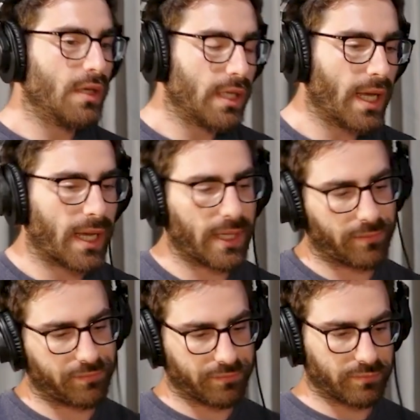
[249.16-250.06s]
Yeah,
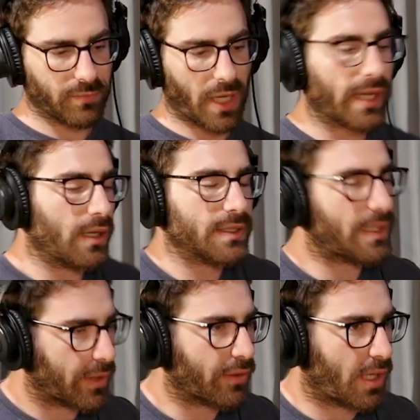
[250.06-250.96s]
I can
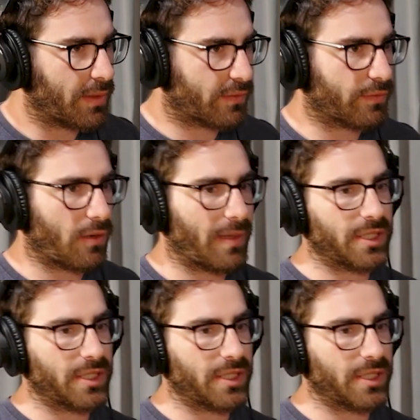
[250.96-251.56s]
understand where you're coming from.